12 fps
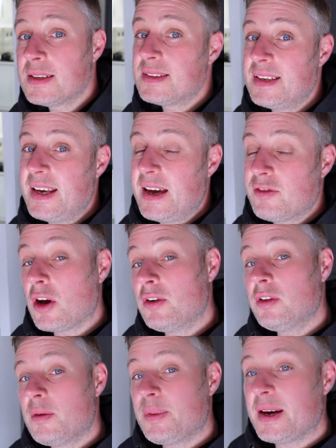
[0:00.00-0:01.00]
Today I've got
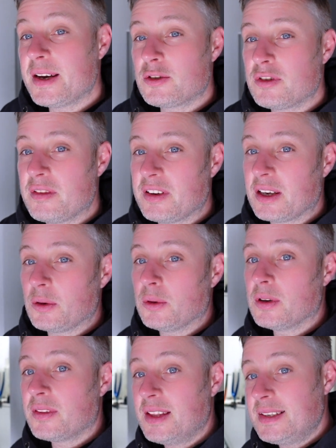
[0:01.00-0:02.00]
another bike to review.
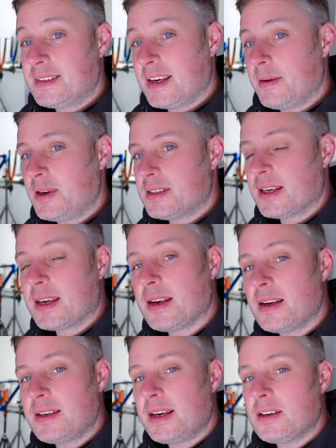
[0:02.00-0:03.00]
This time it's the
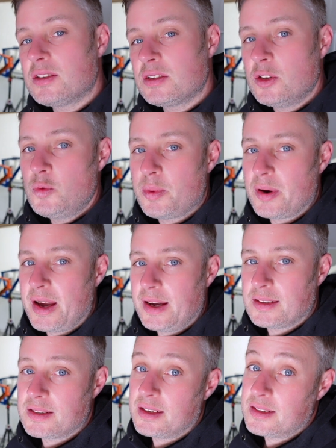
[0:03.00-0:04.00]
Cannondale Super
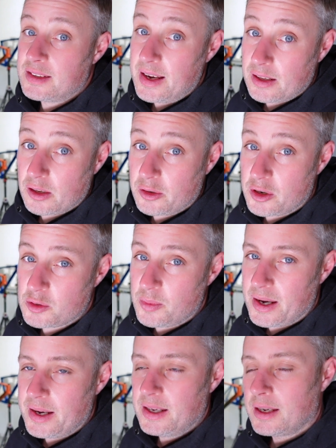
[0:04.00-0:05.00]
X, the cyclocross
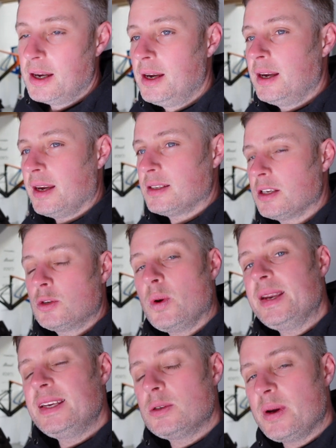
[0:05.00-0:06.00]
bike. It's a
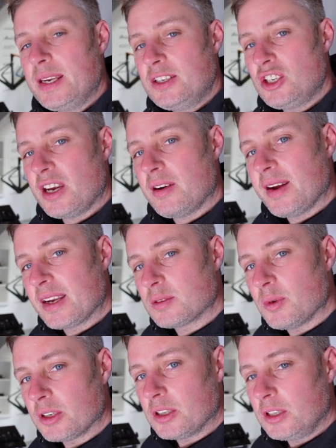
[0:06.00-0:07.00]
2020 GRX
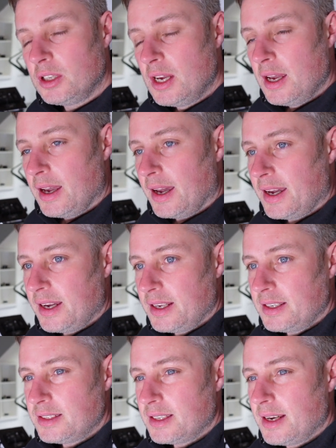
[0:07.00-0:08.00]
model,
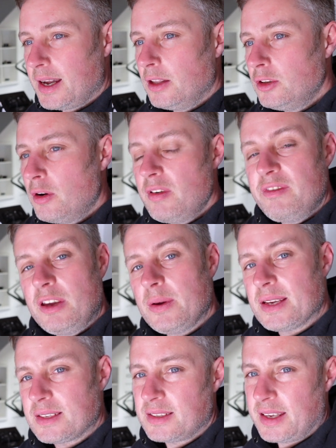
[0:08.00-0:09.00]
and I'll not review it
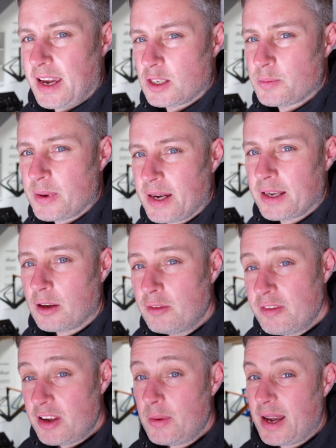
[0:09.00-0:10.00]
as a CX bike, I'll
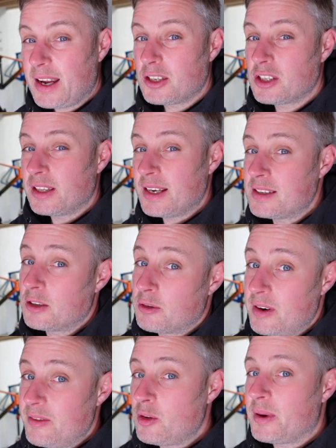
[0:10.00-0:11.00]
review it actually as a
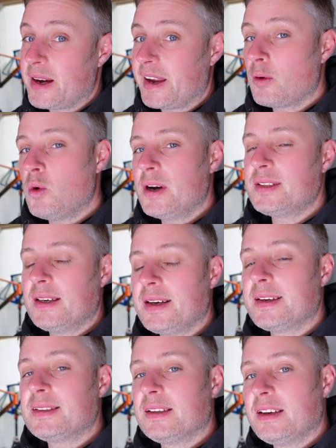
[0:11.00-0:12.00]
gravel bike. What is it
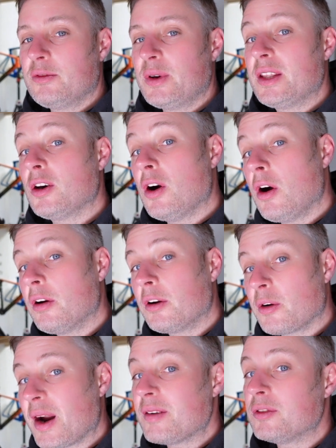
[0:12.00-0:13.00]
like to live with on
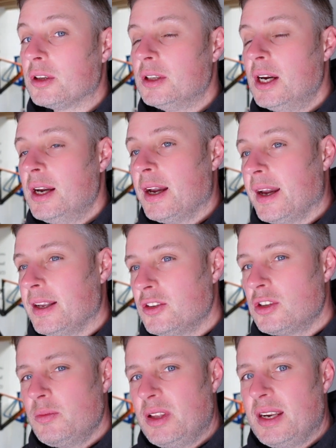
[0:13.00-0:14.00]
gravel? And
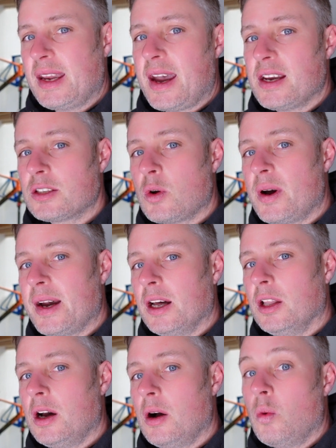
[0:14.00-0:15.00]
something I get asked quite a
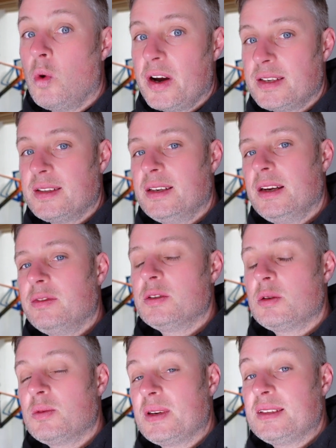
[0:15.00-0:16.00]
lot, what is the difference
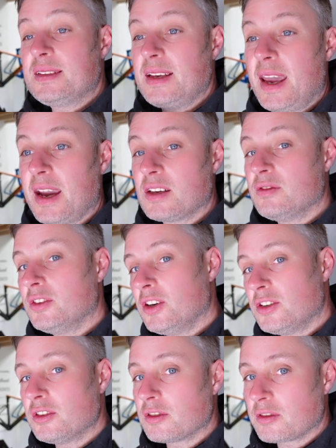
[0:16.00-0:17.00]
between CX
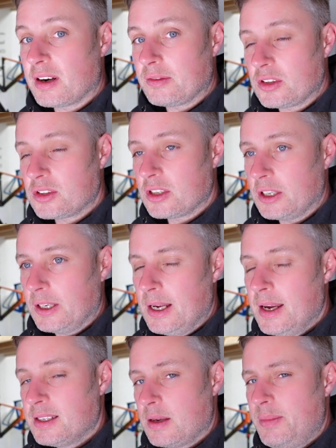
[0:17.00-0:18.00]
versus gravel? So
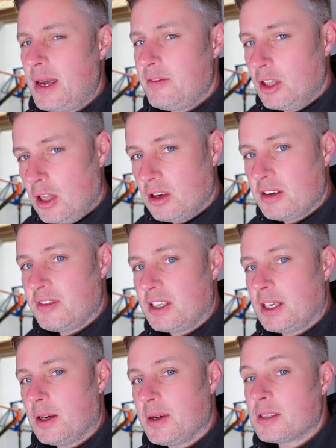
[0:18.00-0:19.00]
it's a bit of a longer
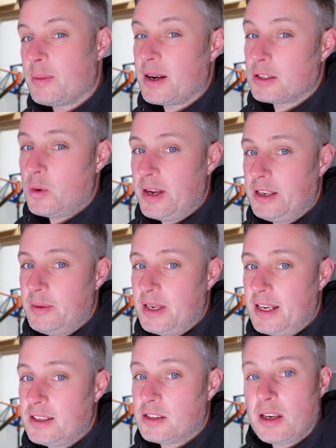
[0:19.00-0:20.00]
video, it's about 20
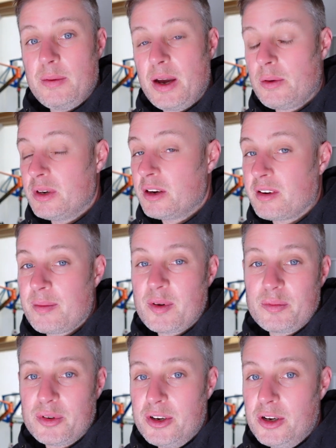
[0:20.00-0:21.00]
minutes, so you might want to grab a
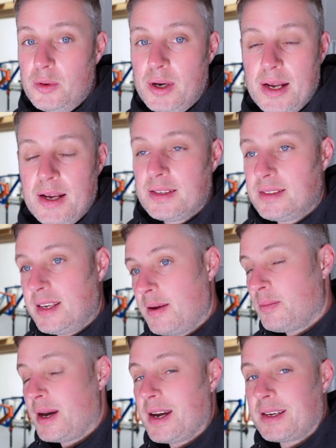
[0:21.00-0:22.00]
brew,
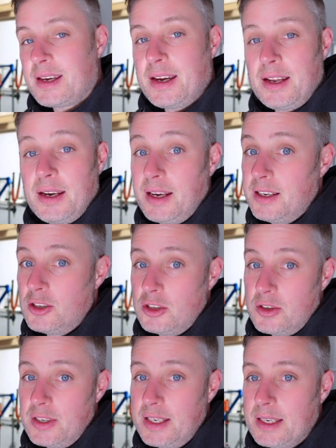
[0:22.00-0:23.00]
sit back and
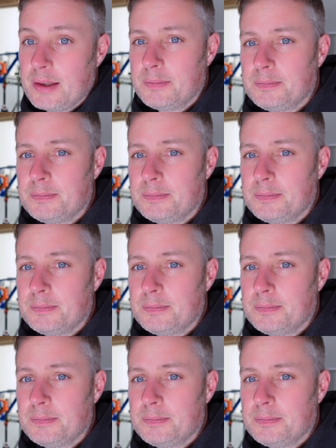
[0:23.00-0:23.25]
enjoy.